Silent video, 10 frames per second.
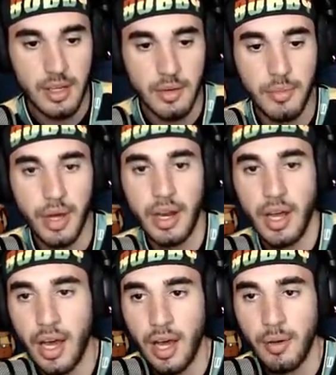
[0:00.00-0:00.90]
But
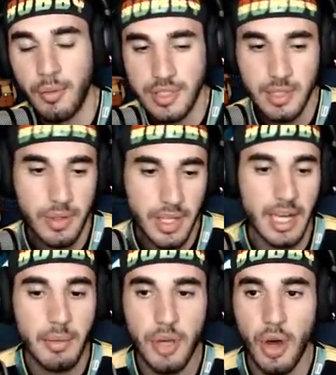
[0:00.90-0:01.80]
we'll see what they
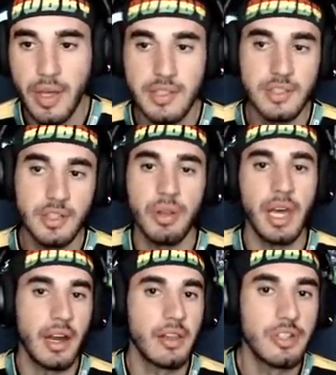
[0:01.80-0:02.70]
end up going. So let's go to the
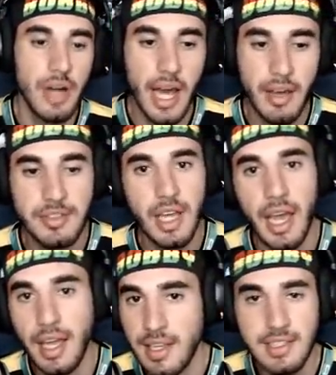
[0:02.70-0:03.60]
end of the draft
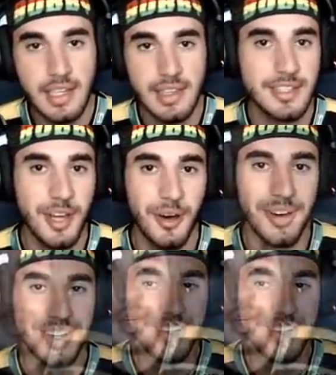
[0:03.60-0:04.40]
and let's get this going.